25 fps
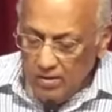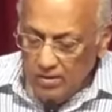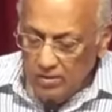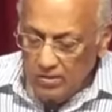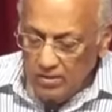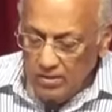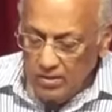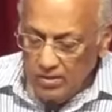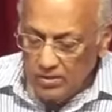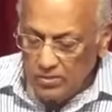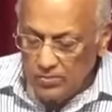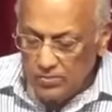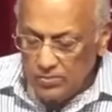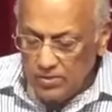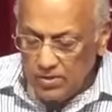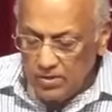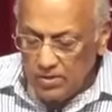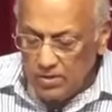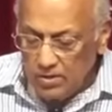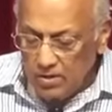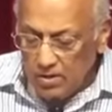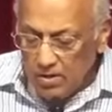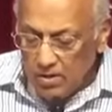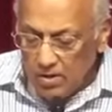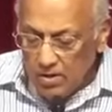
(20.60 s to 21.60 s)
These
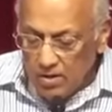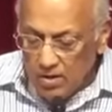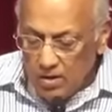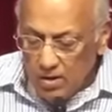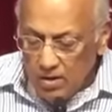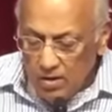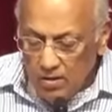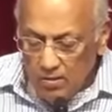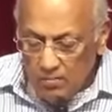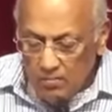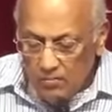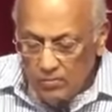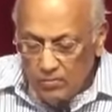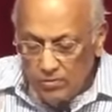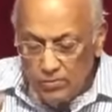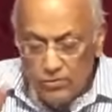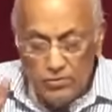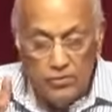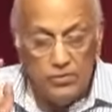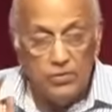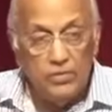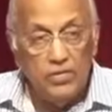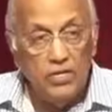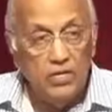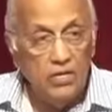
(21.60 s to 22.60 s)
were
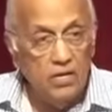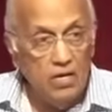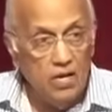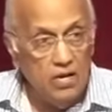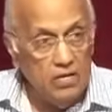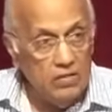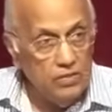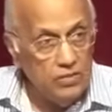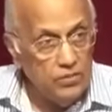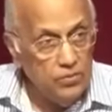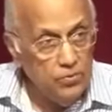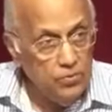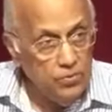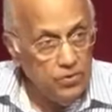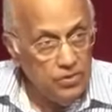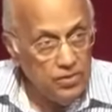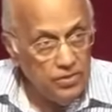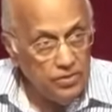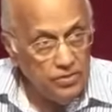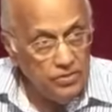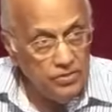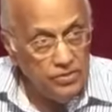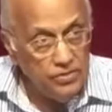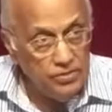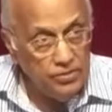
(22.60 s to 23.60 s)
almost the last
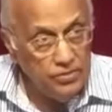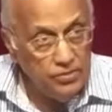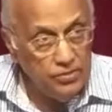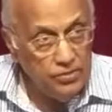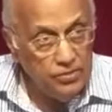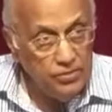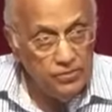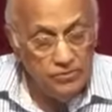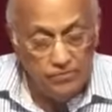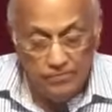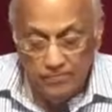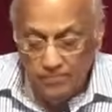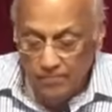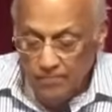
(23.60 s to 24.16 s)
words